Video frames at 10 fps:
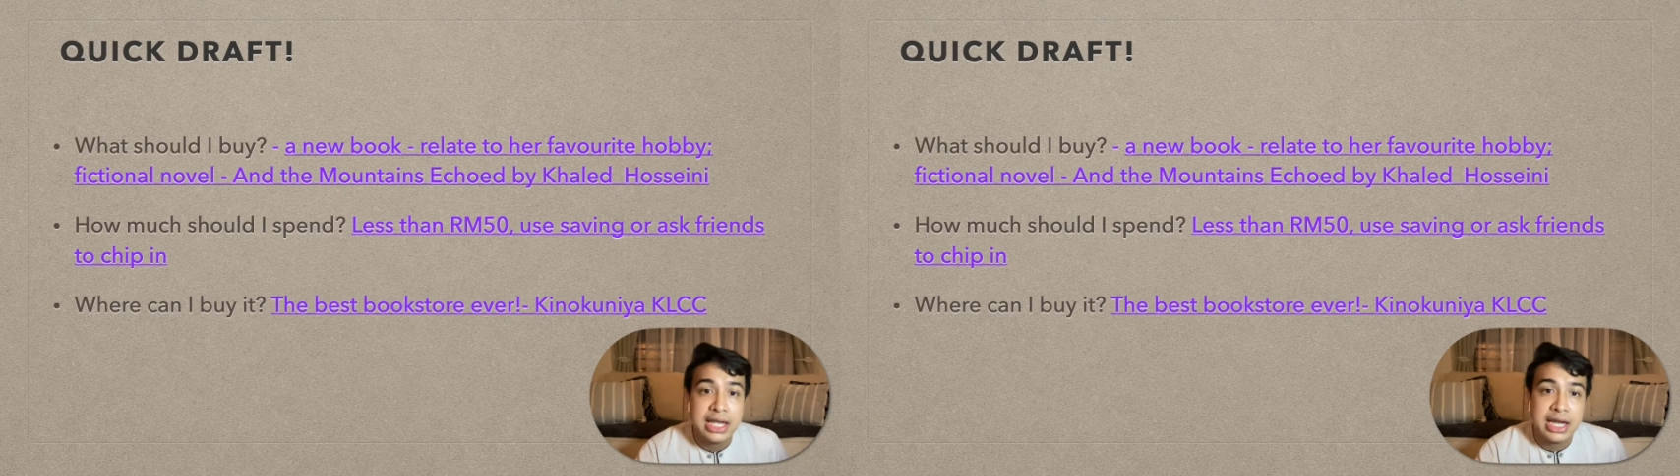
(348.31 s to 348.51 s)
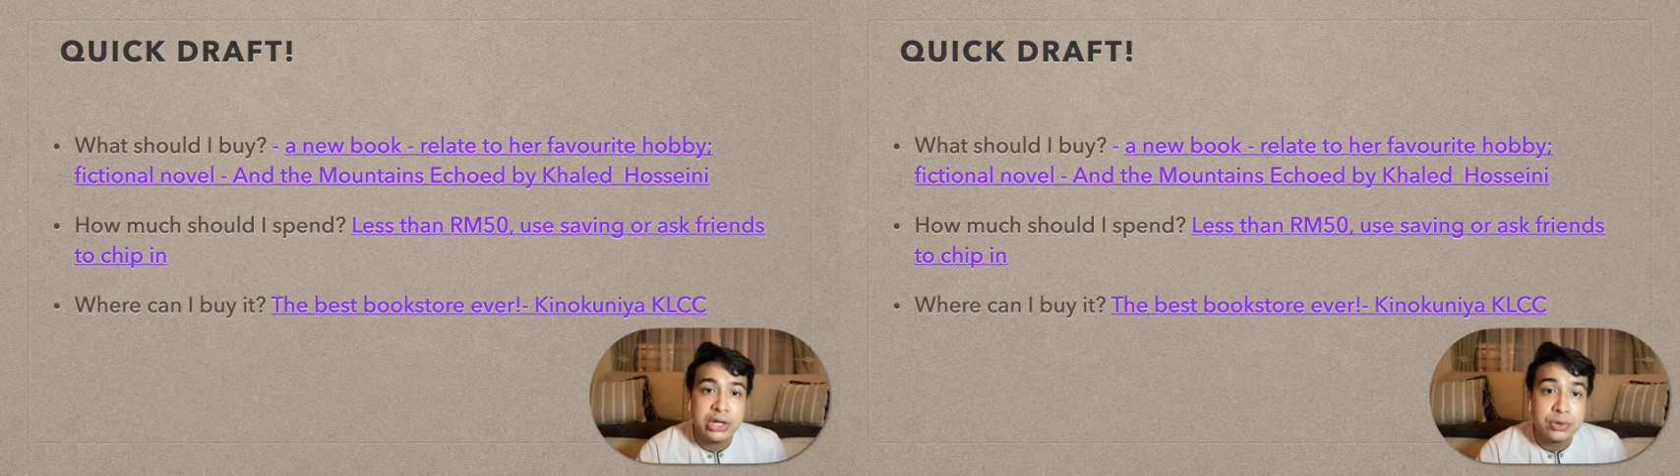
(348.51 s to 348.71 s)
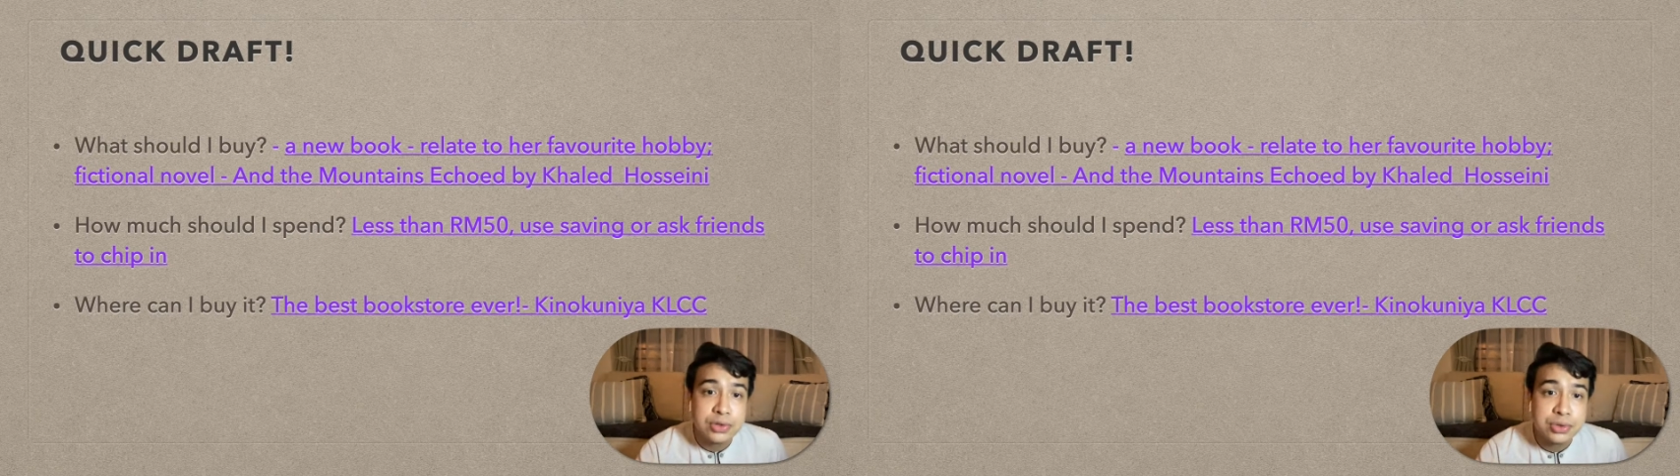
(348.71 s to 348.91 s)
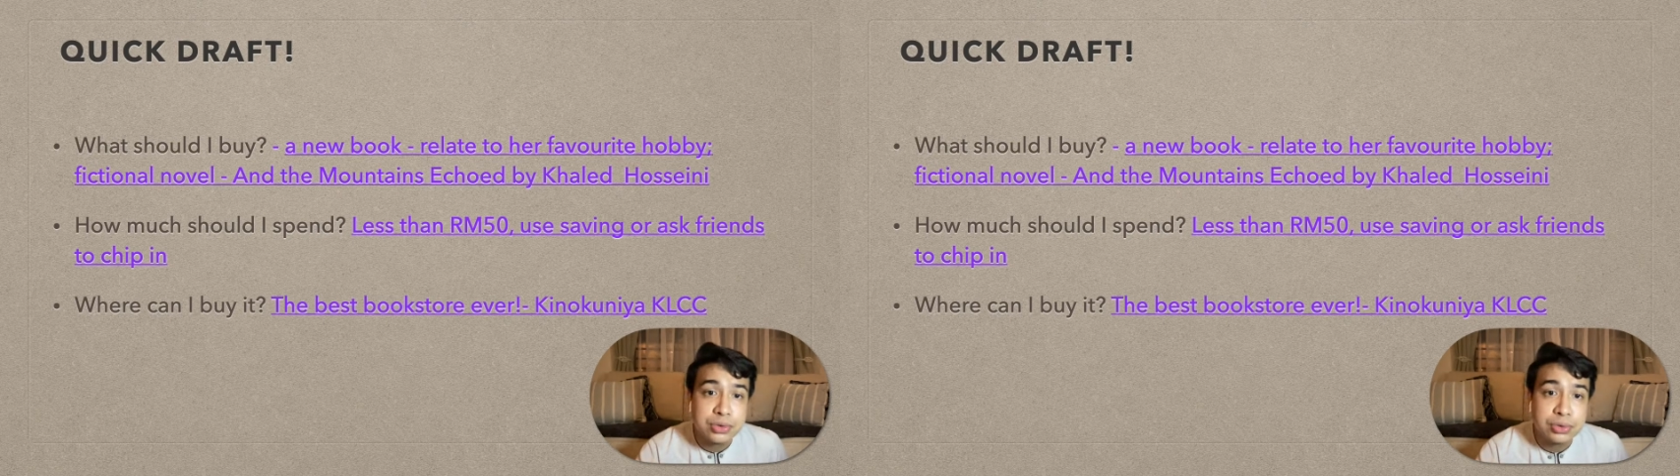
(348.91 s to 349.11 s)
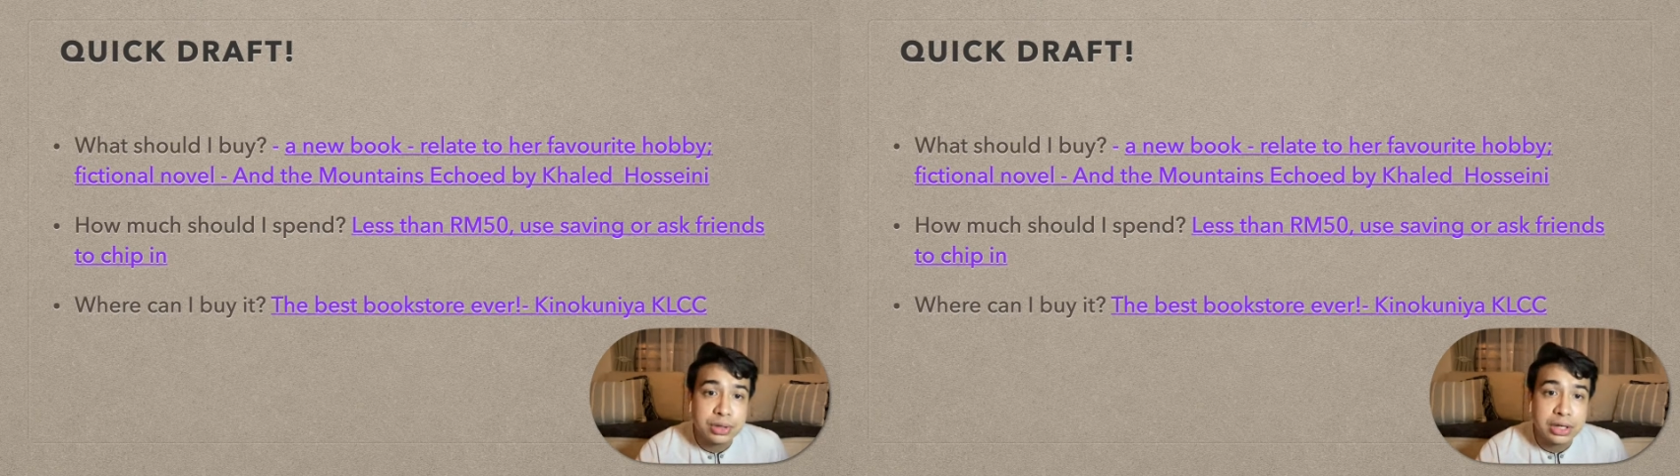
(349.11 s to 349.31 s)
and
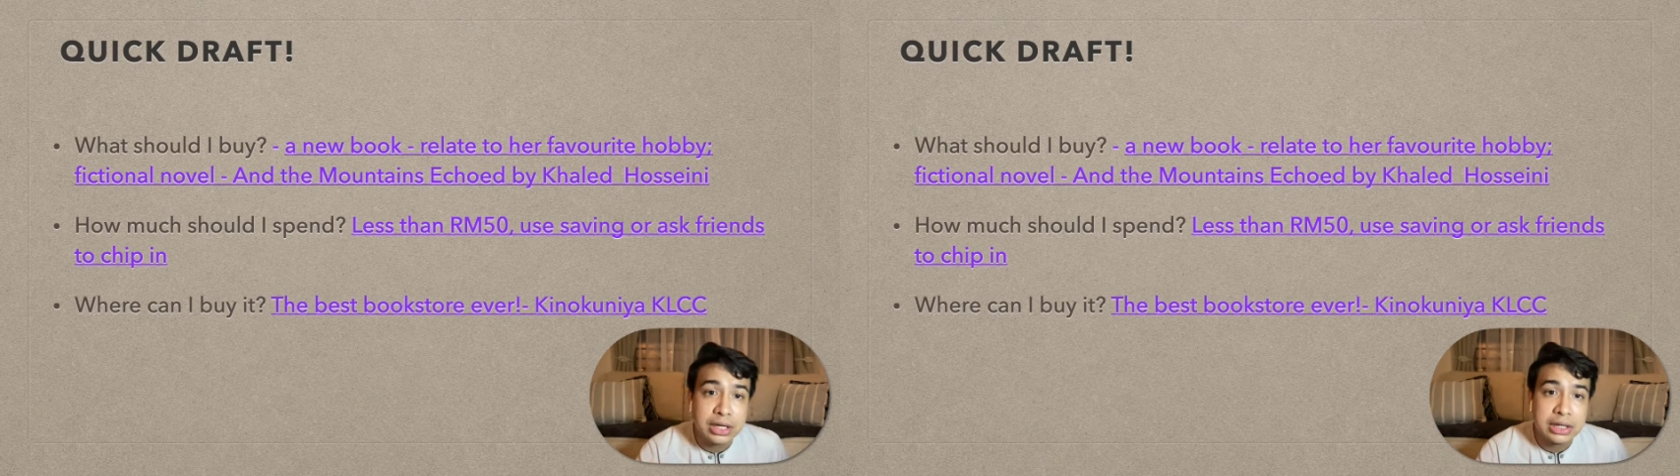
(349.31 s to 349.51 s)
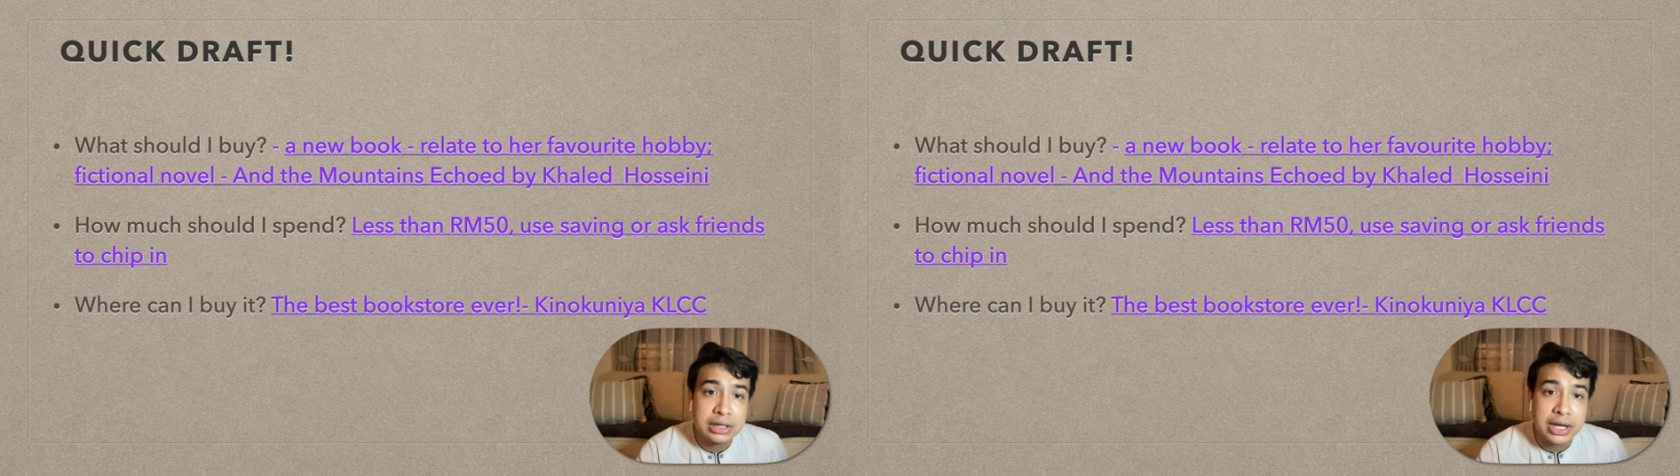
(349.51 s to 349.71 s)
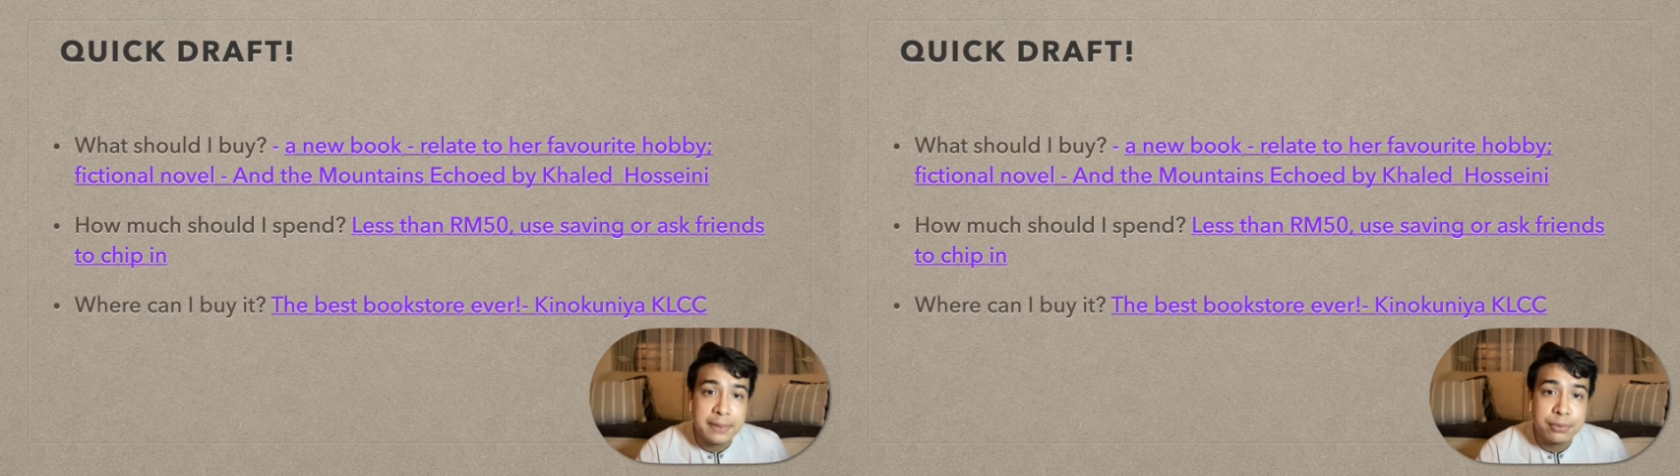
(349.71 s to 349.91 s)
also I